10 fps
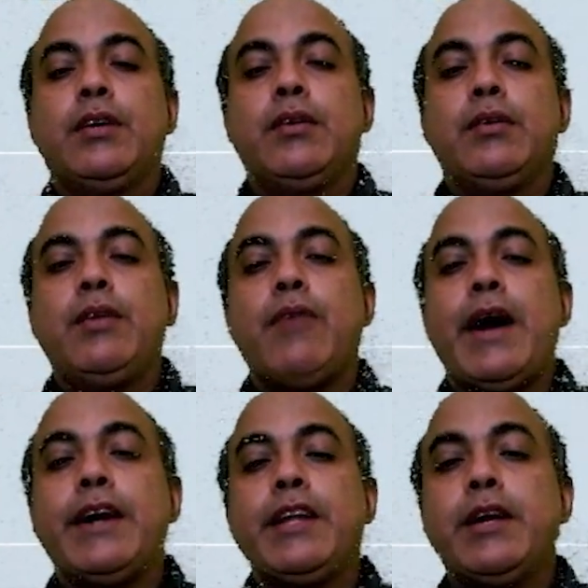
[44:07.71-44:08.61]

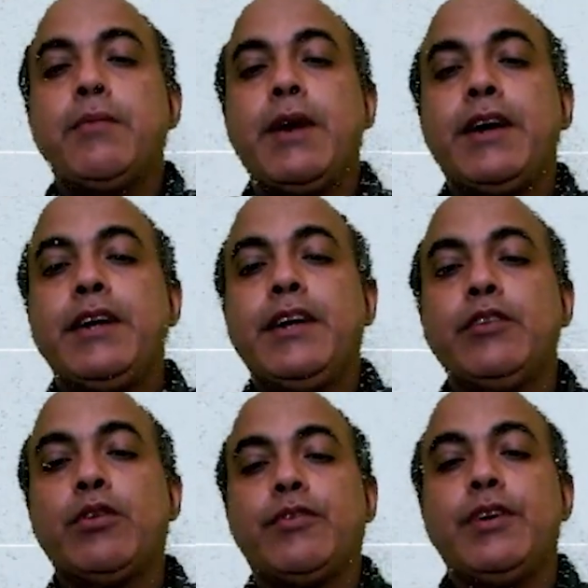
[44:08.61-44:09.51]
dividing it by degrees of
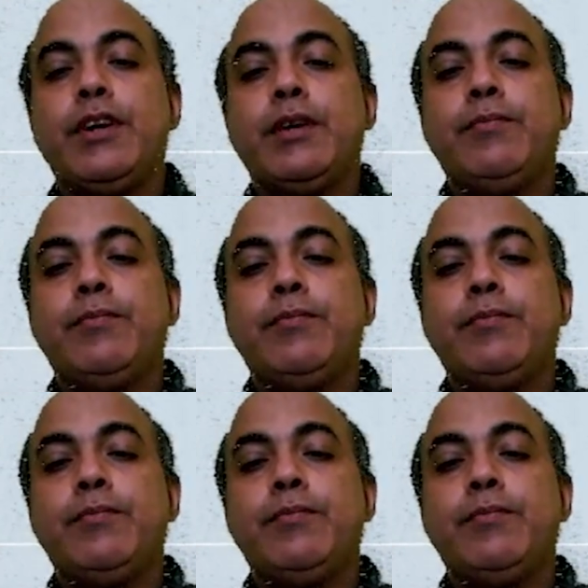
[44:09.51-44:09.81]
freedom.